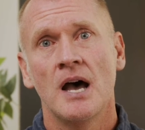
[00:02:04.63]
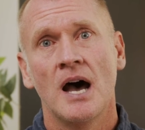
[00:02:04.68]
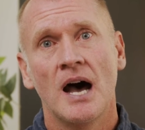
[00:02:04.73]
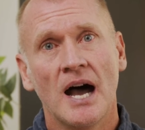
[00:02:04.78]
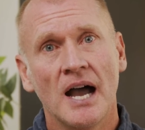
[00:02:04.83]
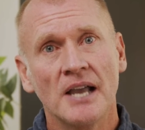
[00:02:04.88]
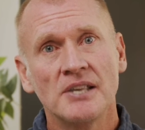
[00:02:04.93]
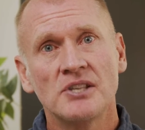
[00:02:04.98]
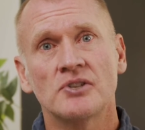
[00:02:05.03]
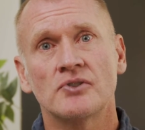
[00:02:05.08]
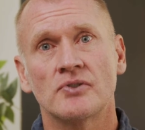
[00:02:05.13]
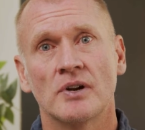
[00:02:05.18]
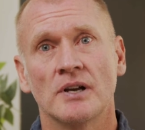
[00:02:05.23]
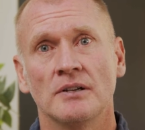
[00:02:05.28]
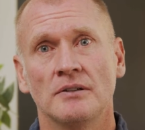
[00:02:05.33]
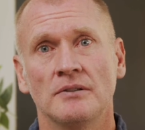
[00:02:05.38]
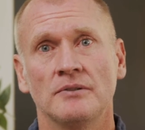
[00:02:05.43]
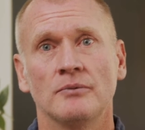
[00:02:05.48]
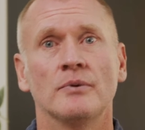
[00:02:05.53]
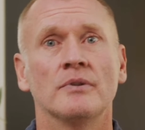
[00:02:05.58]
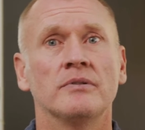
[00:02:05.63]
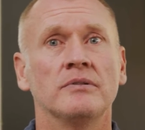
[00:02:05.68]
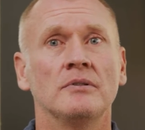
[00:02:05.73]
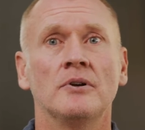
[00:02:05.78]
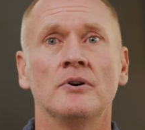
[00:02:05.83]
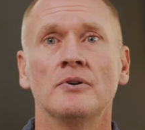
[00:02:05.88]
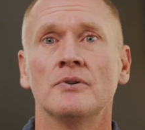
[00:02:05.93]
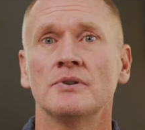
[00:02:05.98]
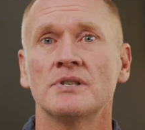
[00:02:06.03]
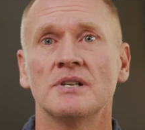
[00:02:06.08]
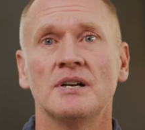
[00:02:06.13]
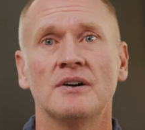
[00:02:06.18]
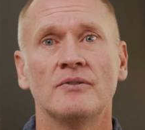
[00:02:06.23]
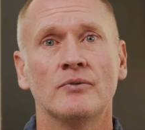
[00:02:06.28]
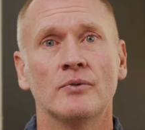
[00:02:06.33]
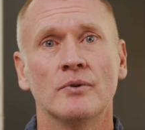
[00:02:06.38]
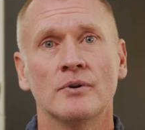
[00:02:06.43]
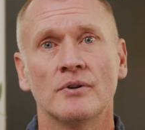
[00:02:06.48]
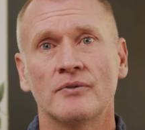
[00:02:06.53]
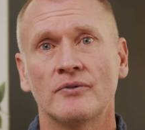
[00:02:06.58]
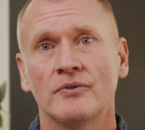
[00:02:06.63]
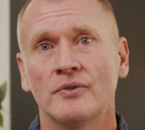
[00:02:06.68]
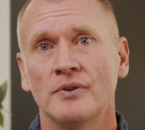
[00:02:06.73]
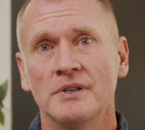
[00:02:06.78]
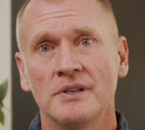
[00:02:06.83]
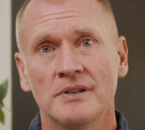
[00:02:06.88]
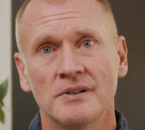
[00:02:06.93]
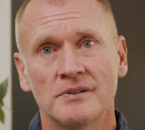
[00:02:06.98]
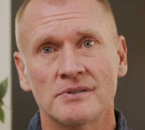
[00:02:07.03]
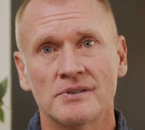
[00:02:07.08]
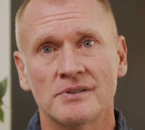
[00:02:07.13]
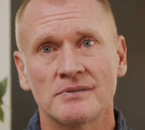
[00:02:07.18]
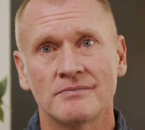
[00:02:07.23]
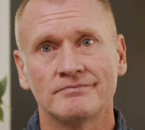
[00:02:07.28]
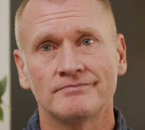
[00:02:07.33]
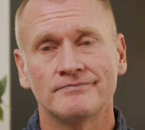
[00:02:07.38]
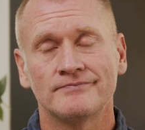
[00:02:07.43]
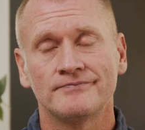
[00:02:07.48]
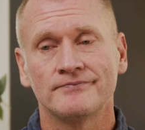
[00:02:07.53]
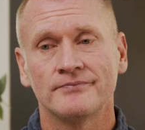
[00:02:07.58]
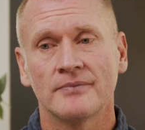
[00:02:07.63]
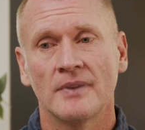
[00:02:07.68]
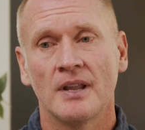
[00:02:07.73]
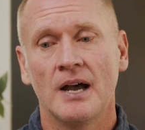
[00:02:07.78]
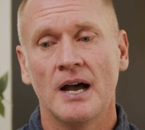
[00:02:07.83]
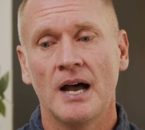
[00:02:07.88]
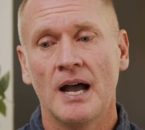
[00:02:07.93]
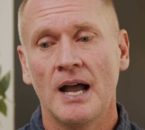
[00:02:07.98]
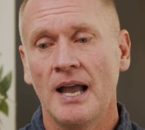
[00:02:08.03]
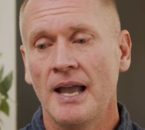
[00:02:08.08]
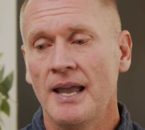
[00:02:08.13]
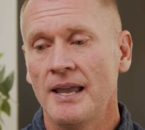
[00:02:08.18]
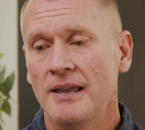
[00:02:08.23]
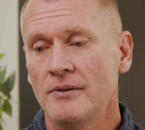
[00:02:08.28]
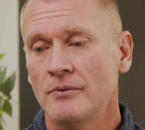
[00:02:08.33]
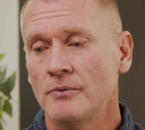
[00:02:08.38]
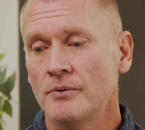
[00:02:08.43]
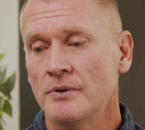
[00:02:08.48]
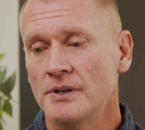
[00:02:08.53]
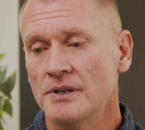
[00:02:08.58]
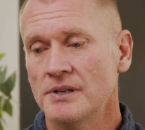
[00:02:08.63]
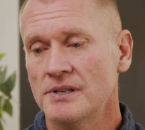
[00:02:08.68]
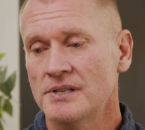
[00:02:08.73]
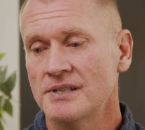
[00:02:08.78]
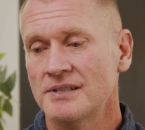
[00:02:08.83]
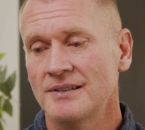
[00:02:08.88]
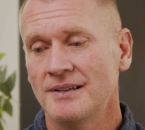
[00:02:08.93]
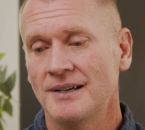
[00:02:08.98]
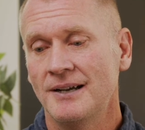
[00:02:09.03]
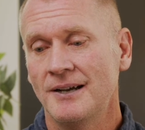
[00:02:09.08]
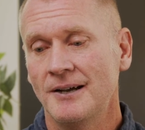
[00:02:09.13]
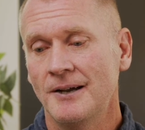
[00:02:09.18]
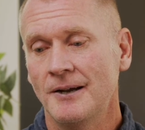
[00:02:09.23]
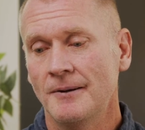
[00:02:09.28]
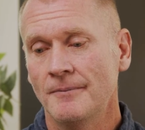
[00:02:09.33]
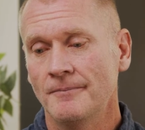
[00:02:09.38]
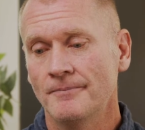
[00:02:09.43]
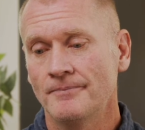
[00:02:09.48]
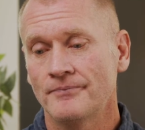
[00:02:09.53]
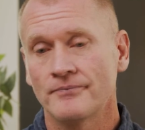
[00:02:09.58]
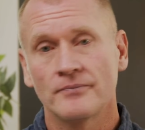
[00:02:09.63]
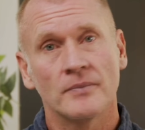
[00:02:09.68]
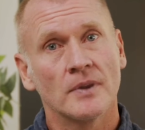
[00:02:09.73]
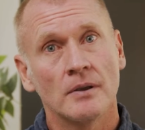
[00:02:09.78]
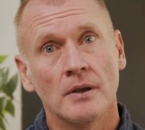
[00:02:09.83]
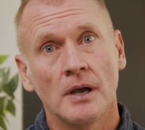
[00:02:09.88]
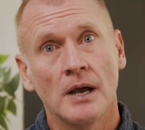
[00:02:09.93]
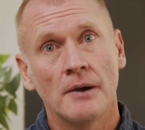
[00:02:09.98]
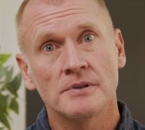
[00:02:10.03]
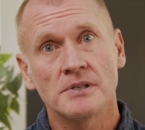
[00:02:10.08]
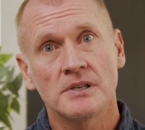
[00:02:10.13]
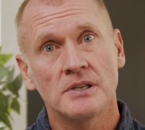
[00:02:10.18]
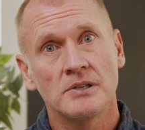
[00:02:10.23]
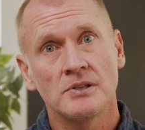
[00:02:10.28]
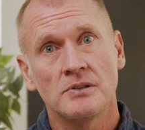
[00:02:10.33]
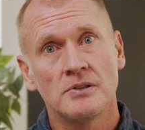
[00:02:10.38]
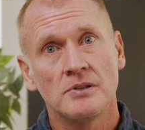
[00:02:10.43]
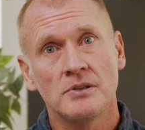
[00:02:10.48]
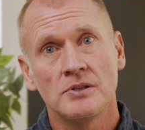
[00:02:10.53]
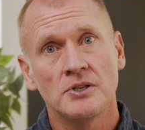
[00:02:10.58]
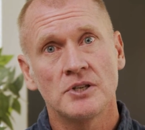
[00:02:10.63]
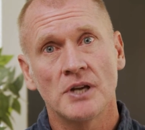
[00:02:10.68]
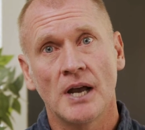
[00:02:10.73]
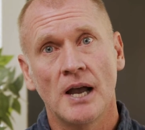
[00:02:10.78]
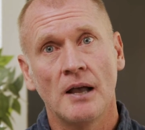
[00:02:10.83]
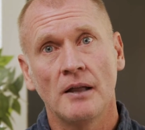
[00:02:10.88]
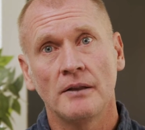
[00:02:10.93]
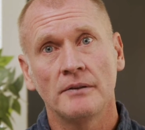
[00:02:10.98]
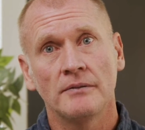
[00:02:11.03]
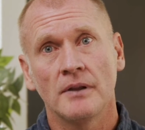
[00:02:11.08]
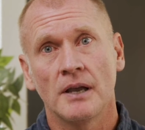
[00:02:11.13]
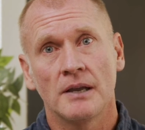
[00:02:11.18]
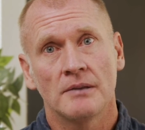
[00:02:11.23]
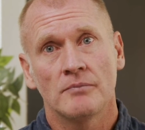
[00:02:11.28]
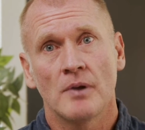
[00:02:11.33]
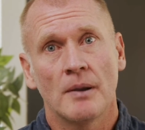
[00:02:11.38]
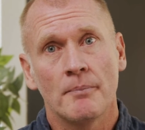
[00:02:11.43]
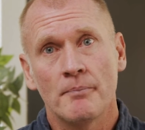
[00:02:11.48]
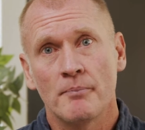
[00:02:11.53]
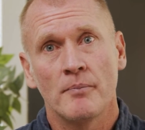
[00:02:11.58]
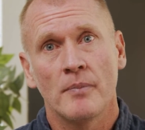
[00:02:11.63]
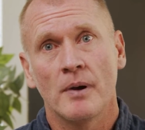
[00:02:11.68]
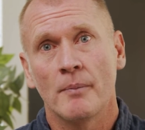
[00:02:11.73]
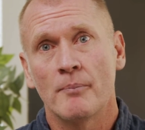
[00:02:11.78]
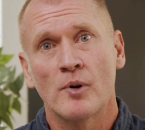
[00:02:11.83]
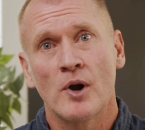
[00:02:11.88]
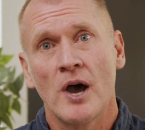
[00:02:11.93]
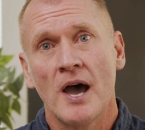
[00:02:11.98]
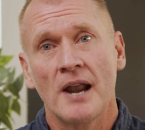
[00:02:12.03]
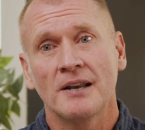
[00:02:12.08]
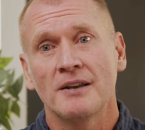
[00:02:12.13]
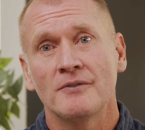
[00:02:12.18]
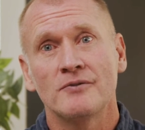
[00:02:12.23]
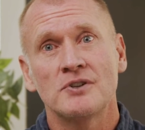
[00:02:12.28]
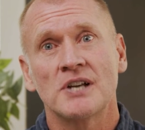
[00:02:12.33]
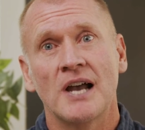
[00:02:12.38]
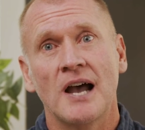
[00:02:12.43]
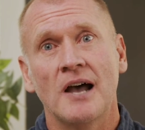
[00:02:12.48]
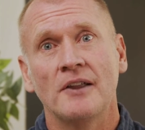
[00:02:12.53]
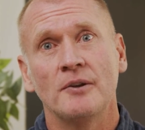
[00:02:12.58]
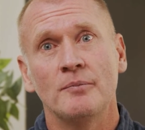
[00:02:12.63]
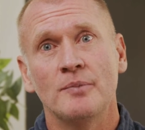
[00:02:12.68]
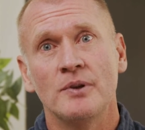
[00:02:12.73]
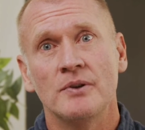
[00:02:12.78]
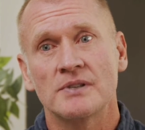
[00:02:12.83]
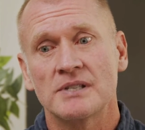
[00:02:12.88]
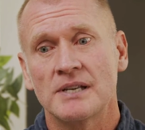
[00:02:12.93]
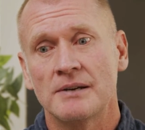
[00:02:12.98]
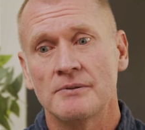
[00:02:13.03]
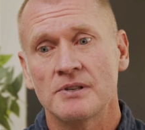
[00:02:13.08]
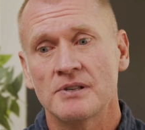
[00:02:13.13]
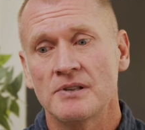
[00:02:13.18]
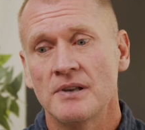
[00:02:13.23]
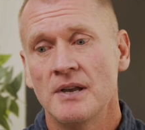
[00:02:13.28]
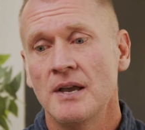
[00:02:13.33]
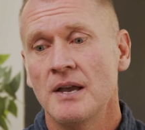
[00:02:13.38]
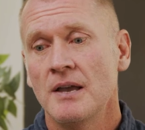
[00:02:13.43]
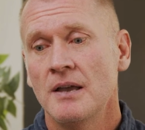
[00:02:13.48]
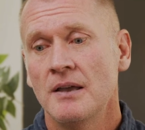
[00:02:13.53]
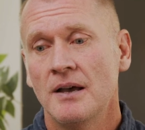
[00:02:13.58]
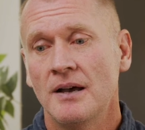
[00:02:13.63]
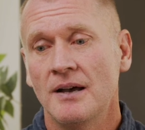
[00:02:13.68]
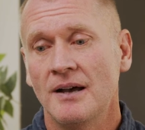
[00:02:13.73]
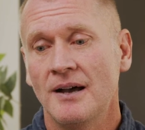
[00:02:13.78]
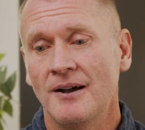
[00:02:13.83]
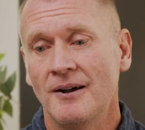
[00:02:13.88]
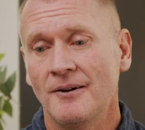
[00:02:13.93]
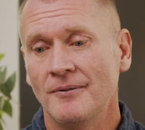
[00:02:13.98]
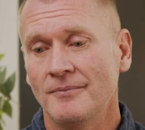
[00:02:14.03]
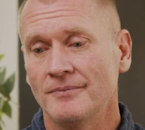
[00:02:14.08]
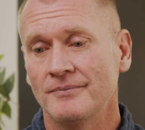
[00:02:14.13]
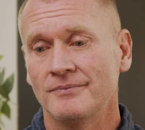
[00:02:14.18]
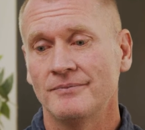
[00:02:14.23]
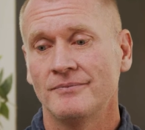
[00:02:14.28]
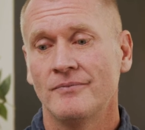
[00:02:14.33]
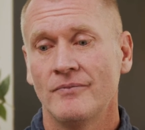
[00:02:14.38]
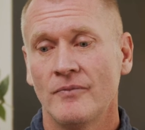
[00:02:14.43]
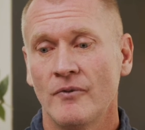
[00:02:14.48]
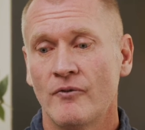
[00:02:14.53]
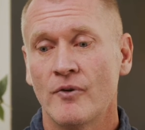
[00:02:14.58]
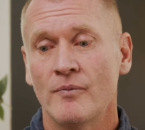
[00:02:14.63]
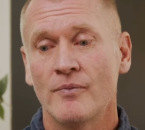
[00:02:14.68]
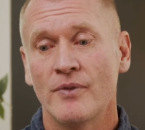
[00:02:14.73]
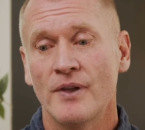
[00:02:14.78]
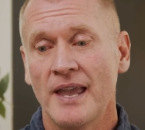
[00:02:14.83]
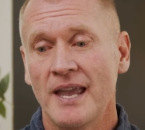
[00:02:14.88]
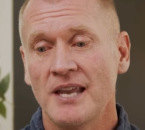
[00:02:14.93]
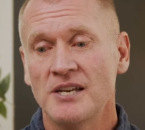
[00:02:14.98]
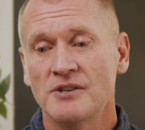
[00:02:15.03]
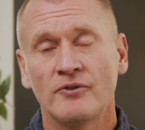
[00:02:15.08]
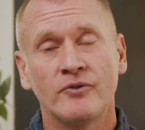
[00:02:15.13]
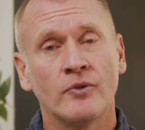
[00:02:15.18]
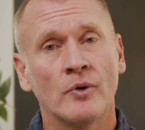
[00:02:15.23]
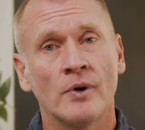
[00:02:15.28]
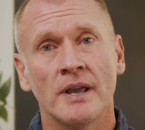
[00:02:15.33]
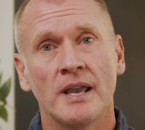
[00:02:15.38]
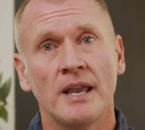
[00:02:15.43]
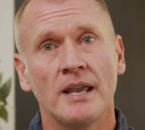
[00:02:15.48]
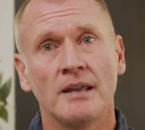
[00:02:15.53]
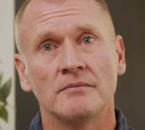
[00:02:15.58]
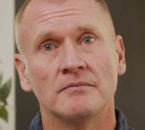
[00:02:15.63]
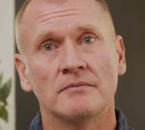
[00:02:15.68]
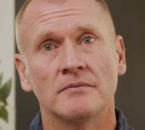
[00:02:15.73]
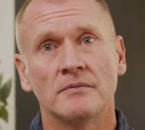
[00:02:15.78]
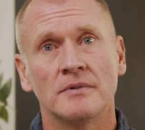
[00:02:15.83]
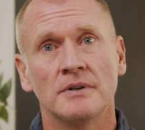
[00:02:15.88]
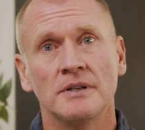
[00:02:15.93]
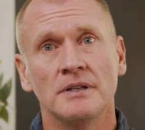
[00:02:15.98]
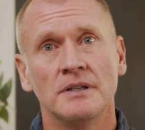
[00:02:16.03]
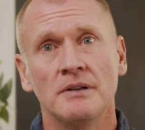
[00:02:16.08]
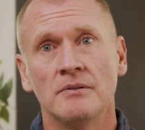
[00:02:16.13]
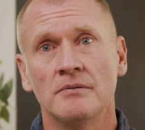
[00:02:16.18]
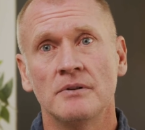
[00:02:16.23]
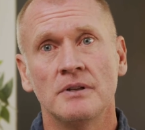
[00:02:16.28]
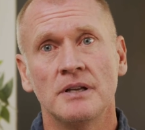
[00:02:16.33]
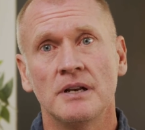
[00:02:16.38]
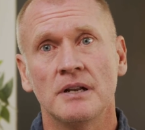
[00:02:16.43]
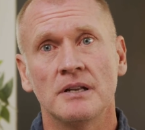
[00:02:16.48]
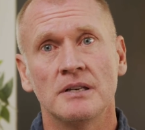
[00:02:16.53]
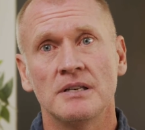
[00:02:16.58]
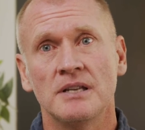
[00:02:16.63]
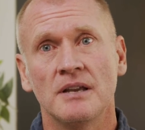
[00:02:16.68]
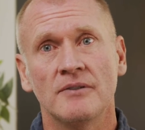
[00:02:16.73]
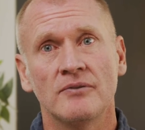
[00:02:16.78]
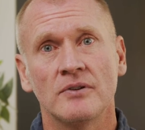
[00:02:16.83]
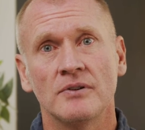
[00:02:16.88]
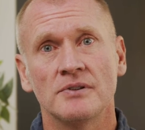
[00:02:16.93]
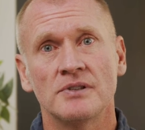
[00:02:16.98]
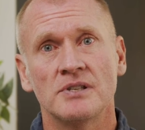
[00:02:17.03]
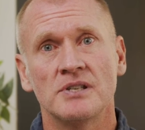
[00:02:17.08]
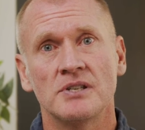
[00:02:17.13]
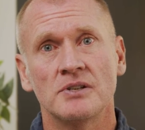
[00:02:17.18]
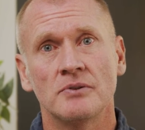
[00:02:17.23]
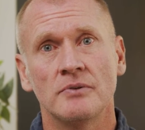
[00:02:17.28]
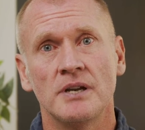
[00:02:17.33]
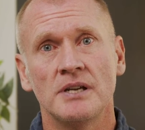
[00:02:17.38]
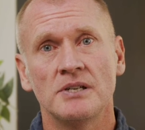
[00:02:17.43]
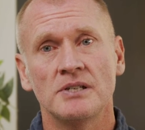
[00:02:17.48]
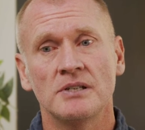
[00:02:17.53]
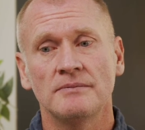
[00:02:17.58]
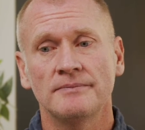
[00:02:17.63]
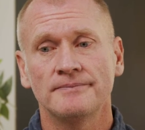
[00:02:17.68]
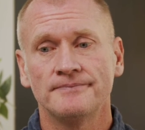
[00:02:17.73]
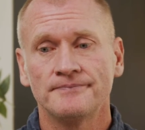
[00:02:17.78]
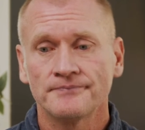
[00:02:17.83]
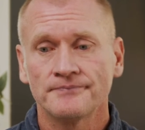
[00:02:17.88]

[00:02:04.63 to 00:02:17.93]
I struggled with low self-worth for years. I was a child, a product of child abuse. I was from the age of 4 to 8, really, really in a difficult situation.